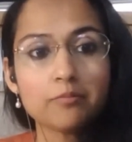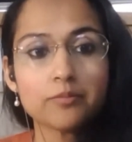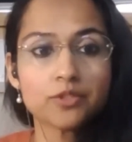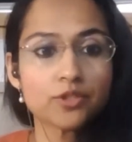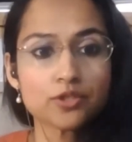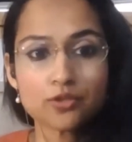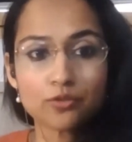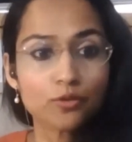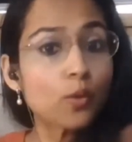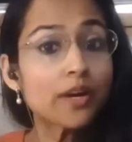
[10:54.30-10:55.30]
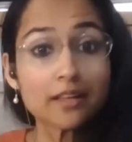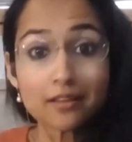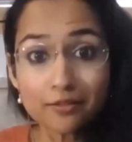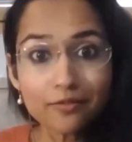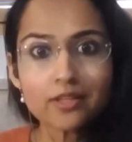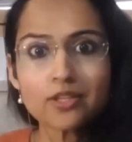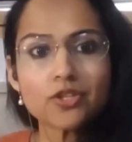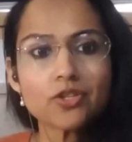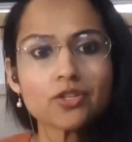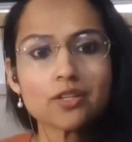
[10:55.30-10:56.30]
Just to quickly
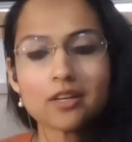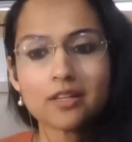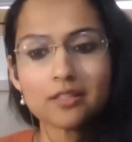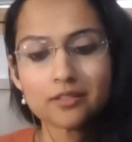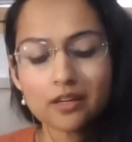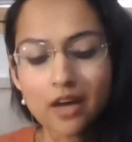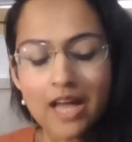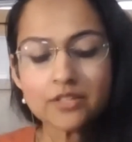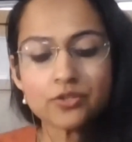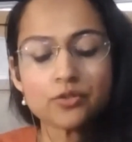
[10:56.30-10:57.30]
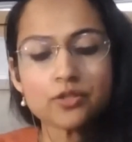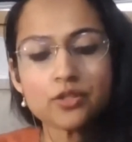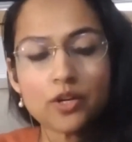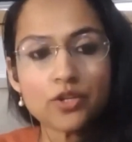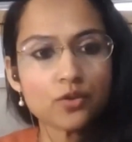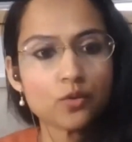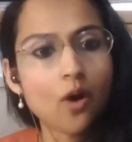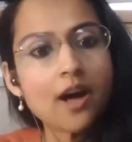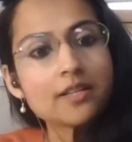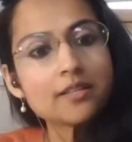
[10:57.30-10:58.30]
finish the answer to this question,
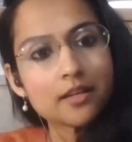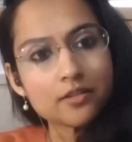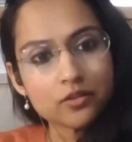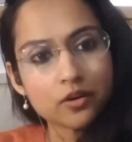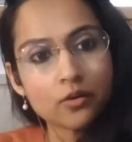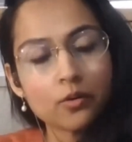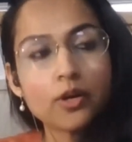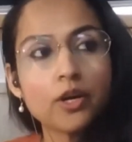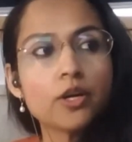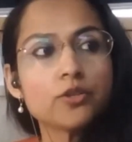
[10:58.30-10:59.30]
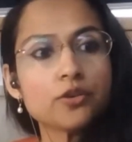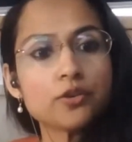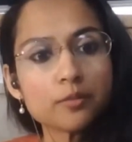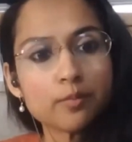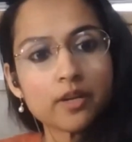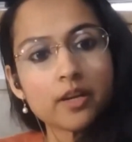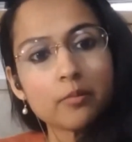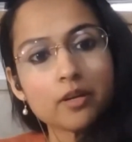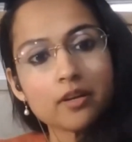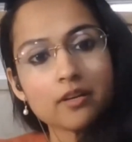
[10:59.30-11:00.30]
why is that so? During the
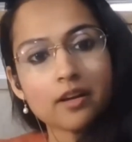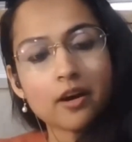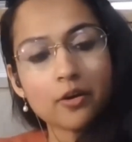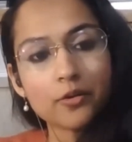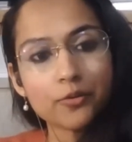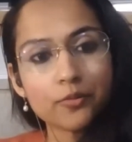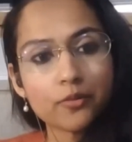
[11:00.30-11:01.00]
pandemic, the health